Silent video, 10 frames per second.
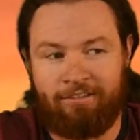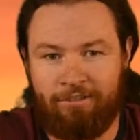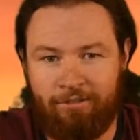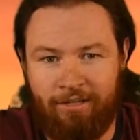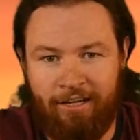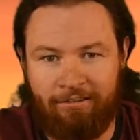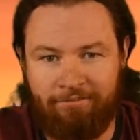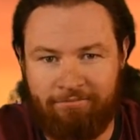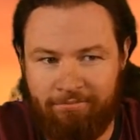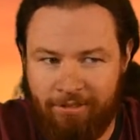You can have
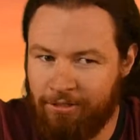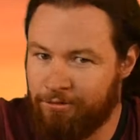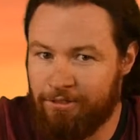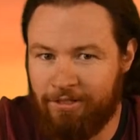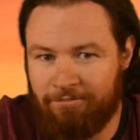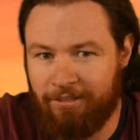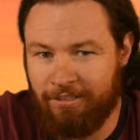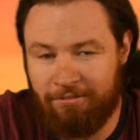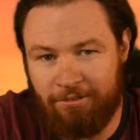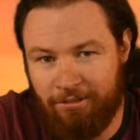students that fall in
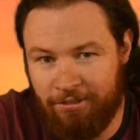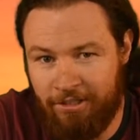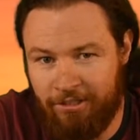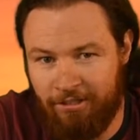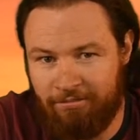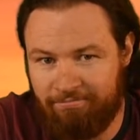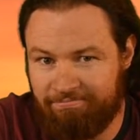love with their teacher.